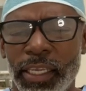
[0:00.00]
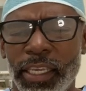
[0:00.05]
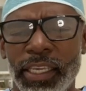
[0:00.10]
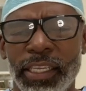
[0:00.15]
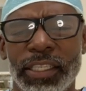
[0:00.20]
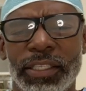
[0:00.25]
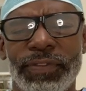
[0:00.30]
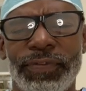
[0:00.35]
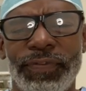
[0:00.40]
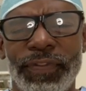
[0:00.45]

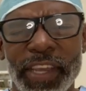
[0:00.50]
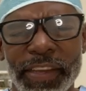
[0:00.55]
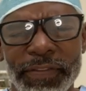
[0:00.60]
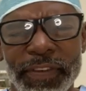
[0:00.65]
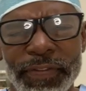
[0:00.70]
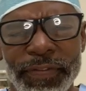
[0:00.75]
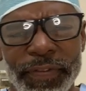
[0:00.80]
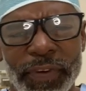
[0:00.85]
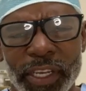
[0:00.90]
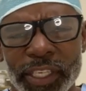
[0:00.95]
It is
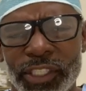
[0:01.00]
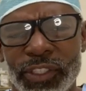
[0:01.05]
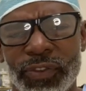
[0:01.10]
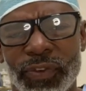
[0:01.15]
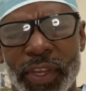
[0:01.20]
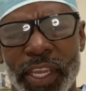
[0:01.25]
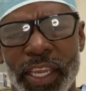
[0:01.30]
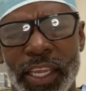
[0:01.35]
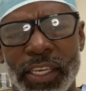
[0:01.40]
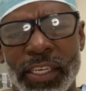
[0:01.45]
very
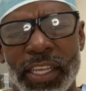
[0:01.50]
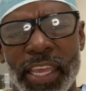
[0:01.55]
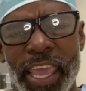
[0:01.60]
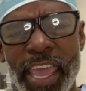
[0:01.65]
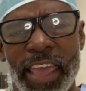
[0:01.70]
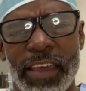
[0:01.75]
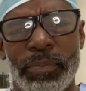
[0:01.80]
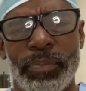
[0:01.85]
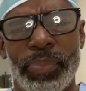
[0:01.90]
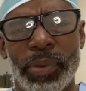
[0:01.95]
frustrating to
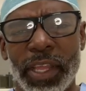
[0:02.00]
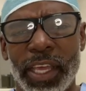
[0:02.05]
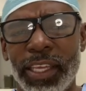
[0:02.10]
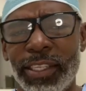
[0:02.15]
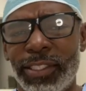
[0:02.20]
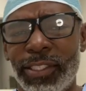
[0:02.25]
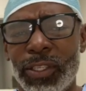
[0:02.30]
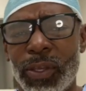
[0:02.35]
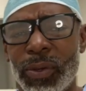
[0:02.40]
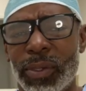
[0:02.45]
have
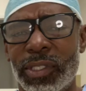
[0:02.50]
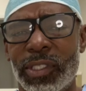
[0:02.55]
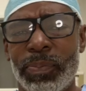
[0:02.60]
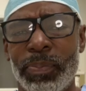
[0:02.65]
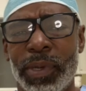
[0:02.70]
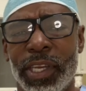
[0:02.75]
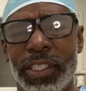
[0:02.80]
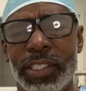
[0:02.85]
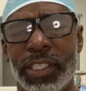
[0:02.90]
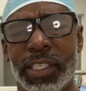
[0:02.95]
blood-soaked
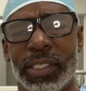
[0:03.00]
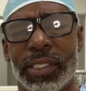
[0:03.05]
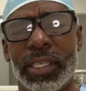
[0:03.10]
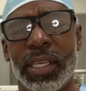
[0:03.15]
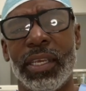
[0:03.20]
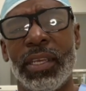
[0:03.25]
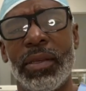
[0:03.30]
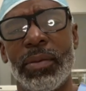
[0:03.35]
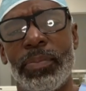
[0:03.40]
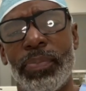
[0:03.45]
sponges
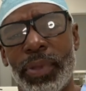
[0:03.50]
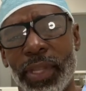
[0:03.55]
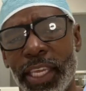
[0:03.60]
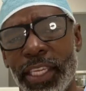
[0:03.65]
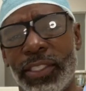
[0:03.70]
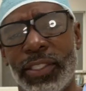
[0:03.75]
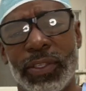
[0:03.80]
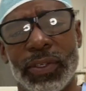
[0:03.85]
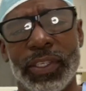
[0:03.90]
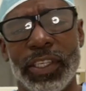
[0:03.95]

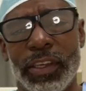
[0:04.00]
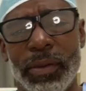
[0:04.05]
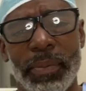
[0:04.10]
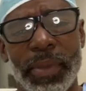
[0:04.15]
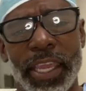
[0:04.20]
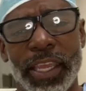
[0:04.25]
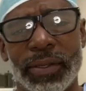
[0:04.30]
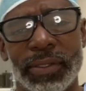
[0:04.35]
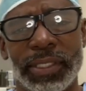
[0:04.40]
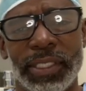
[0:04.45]
placed on your
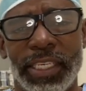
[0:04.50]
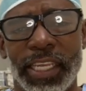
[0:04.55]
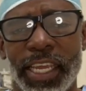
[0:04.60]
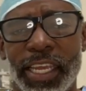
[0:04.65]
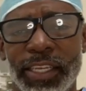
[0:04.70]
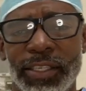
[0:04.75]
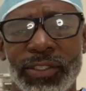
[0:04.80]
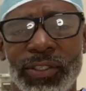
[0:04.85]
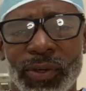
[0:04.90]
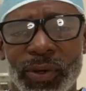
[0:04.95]
mail
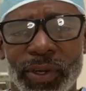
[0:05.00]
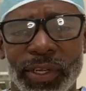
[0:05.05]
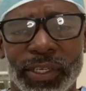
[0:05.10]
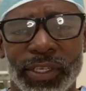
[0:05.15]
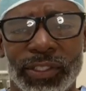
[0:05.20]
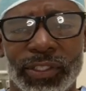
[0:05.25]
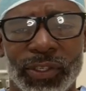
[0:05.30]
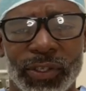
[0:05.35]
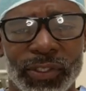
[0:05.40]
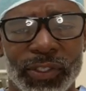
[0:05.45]
stand during
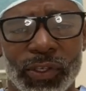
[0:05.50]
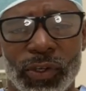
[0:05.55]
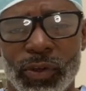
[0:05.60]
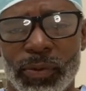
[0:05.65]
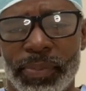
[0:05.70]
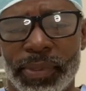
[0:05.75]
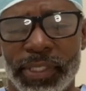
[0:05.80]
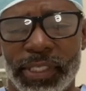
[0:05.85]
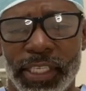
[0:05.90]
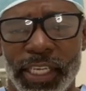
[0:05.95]
the surgical
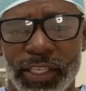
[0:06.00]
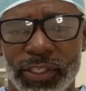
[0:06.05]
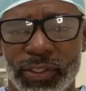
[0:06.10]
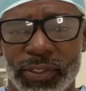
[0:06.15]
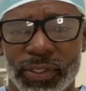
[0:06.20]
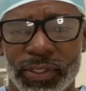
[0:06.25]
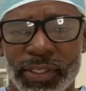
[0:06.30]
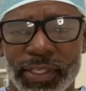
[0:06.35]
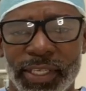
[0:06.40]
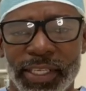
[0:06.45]
procedure.
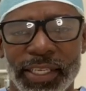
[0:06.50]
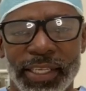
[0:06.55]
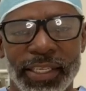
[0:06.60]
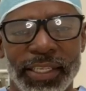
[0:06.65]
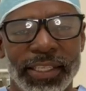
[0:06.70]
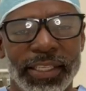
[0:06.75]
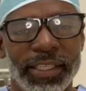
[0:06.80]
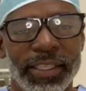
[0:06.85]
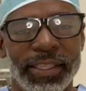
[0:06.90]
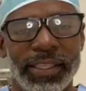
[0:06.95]

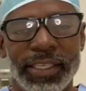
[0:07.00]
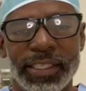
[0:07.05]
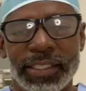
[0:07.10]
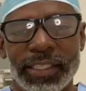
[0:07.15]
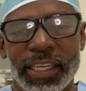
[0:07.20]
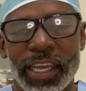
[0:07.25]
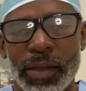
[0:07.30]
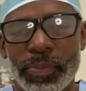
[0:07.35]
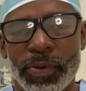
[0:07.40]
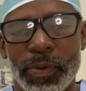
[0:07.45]
This
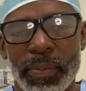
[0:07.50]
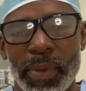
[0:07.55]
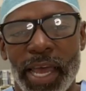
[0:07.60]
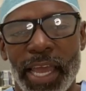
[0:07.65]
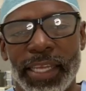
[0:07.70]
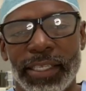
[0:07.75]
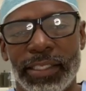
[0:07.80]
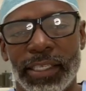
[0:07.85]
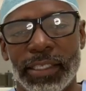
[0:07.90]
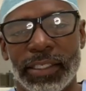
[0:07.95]

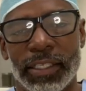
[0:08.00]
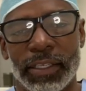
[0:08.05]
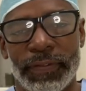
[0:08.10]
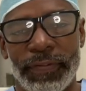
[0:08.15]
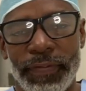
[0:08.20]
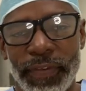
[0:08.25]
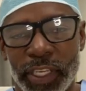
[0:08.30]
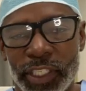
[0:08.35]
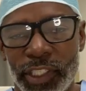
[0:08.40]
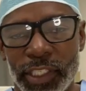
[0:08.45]
compromises
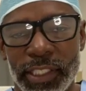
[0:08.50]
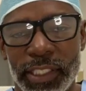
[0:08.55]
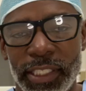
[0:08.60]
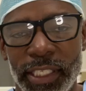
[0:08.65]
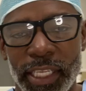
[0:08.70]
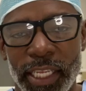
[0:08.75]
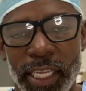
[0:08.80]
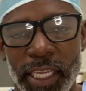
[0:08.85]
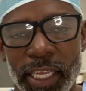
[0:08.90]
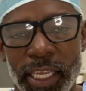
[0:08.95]

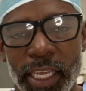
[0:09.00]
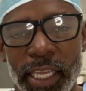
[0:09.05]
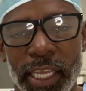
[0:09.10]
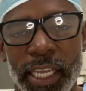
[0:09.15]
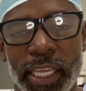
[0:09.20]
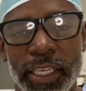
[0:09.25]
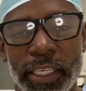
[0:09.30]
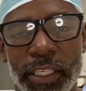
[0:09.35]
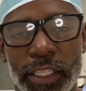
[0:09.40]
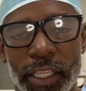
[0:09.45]
efficiency
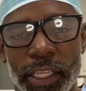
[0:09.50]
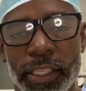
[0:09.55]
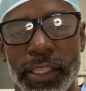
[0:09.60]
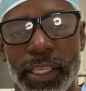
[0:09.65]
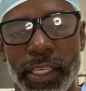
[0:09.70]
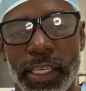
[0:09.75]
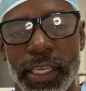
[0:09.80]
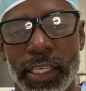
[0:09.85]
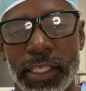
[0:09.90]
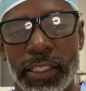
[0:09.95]
and
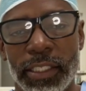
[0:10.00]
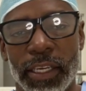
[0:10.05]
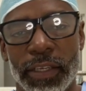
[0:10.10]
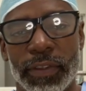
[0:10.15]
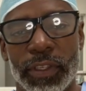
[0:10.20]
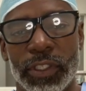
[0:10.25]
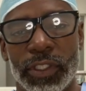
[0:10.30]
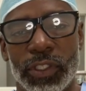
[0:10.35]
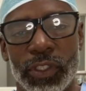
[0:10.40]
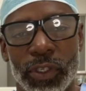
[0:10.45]
cleanliness
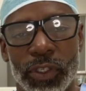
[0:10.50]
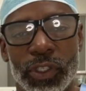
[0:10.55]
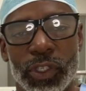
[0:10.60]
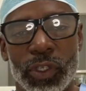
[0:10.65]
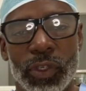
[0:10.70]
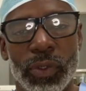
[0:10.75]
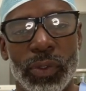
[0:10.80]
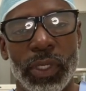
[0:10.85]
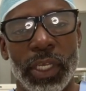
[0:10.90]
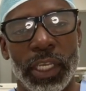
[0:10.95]
of the
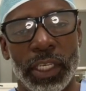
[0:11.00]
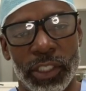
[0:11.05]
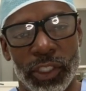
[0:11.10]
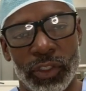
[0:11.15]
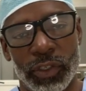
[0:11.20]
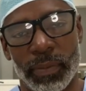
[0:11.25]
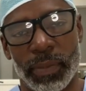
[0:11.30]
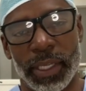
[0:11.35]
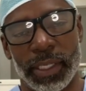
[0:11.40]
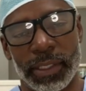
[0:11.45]
surgical
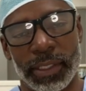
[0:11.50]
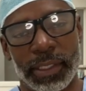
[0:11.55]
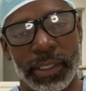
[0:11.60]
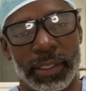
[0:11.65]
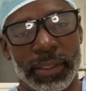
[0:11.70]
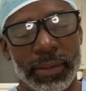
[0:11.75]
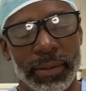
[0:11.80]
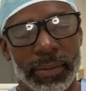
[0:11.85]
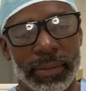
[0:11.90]
instruments.